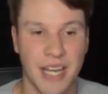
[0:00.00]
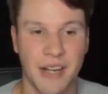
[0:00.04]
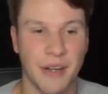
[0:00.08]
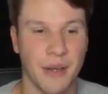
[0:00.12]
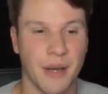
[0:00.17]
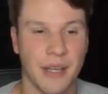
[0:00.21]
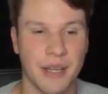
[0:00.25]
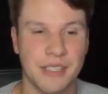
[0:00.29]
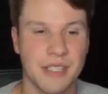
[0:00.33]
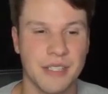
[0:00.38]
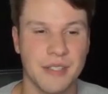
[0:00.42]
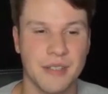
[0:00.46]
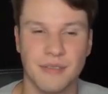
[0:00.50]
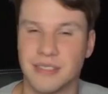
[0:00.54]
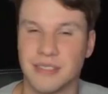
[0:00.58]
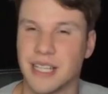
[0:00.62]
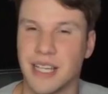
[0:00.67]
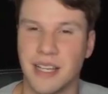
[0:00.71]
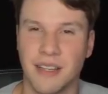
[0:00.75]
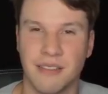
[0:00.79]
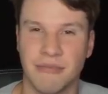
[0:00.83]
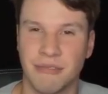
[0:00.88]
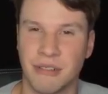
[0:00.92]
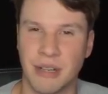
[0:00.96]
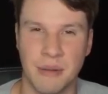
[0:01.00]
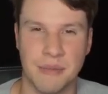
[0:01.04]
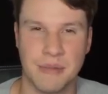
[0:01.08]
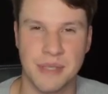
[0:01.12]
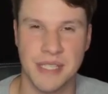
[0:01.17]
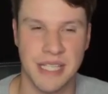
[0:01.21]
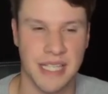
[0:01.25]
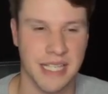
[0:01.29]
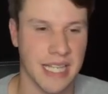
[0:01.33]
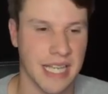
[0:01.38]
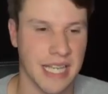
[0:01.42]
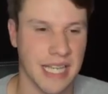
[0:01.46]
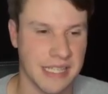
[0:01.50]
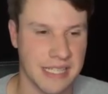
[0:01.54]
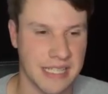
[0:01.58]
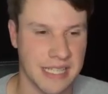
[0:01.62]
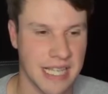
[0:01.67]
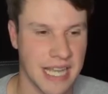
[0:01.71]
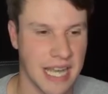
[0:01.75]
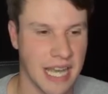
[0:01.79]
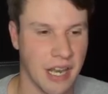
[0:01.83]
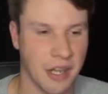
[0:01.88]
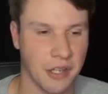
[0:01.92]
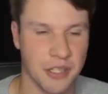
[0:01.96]
I don't know. I just don't love what I'm seeing out of
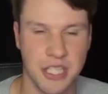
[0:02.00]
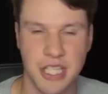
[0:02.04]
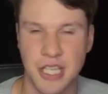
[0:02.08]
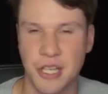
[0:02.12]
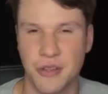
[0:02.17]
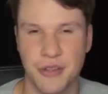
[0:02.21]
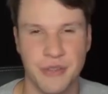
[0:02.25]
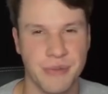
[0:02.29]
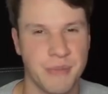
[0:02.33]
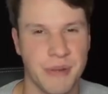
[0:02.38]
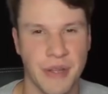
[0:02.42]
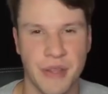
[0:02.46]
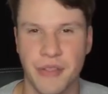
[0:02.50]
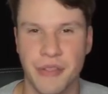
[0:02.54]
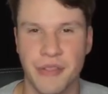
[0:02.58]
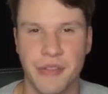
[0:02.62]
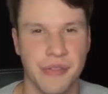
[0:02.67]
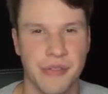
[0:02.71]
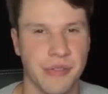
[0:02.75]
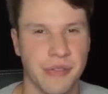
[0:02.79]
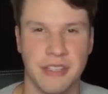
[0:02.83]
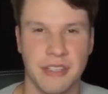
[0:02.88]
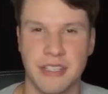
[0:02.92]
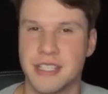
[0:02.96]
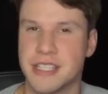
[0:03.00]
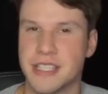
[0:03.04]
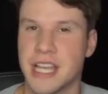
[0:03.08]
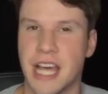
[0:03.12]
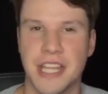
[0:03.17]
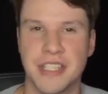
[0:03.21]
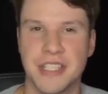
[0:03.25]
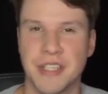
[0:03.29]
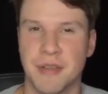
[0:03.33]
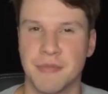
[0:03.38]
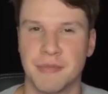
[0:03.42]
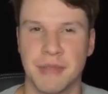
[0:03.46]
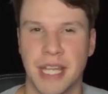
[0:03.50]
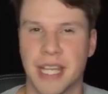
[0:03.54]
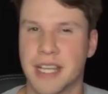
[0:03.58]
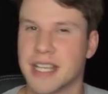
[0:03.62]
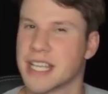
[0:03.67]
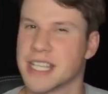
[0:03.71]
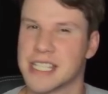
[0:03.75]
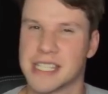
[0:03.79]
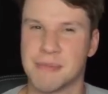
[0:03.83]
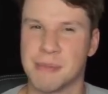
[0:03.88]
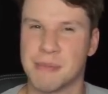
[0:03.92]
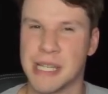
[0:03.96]
Seattle. Geno Smith is not something that
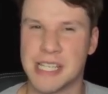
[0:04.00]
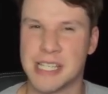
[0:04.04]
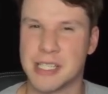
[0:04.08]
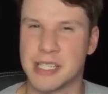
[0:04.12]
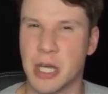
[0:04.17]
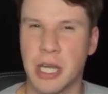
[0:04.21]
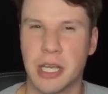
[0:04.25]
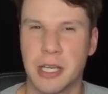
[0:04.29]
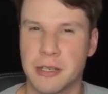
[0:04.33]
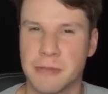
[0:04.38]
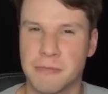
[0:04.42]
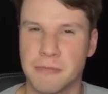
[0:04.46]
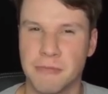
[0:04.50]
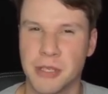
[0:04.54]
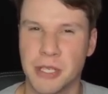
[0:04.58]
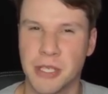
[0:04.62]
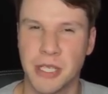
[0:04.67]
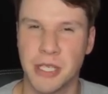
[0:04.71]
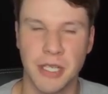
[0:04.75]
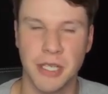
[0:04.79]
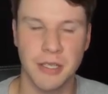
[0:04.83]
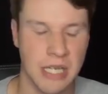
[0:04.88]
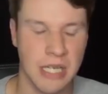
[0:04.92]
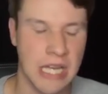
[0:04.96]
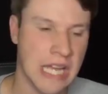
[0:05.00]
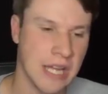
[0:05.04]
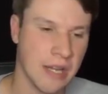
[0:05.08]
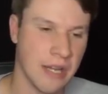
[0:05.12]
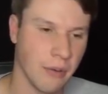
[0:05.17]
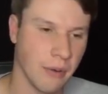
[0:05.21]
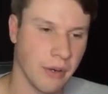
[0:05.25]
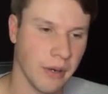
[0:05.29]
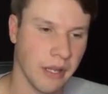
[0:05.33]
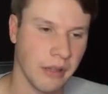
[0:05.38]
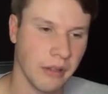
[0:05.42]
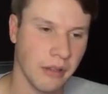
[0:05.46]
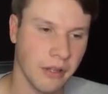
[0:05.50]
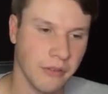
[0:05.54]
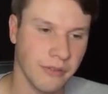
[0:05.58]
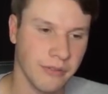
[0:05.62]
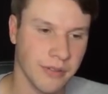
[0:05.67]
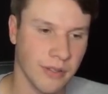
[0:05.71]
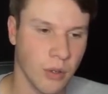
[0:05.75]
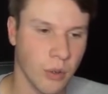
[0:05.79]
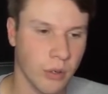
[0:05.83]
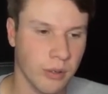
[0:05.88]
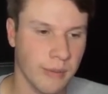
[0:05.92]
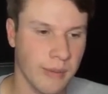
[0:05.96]
gets me excited, when I look
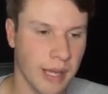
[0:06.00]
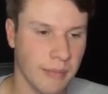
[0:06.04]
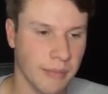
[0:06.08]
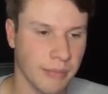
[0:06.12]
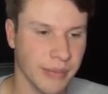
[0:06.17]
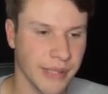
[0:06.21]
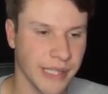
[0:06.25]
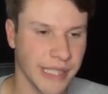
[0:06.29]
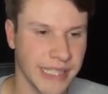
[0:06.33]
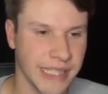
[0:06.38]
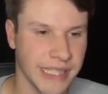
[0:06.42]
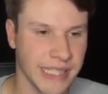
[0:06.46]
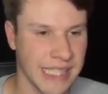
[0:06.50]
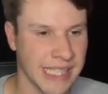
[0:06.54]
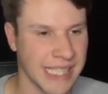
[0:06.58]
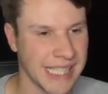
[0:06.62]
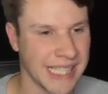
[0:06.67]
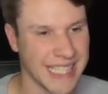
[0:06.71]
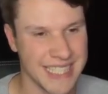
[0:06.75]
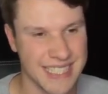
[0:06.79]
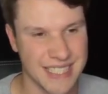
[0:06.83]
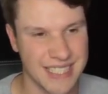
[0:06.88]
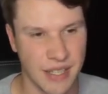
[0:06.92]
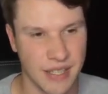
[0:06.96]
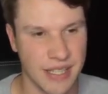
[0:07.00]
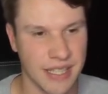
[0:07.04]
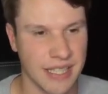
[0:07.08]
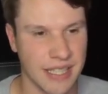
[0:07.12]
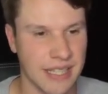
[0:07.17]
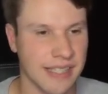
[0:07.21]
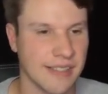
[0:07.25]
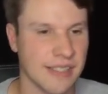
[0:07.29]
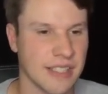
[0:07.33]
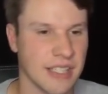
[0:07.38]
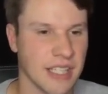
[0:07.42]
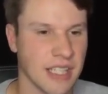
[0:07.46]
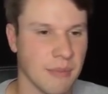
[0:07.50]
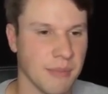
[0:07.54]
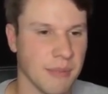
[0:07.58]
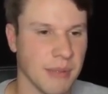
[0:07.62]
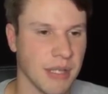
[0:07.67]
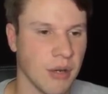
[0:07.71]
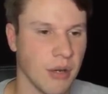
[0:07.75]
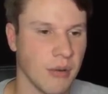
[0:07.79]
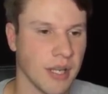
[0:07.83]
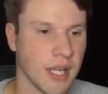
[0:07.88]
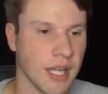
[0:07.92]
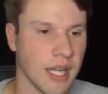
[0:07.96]
for quarterback play. So I think they're just going to
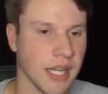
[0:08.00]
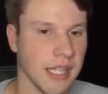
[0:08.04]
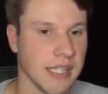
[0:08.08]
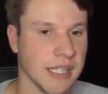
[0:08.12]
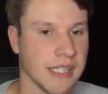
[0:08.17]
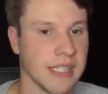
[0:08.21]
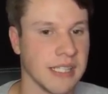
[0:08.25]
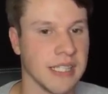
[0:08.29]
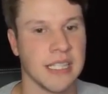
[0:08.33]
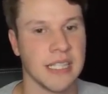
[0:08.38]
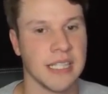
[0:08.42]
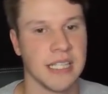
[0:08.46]
be okay.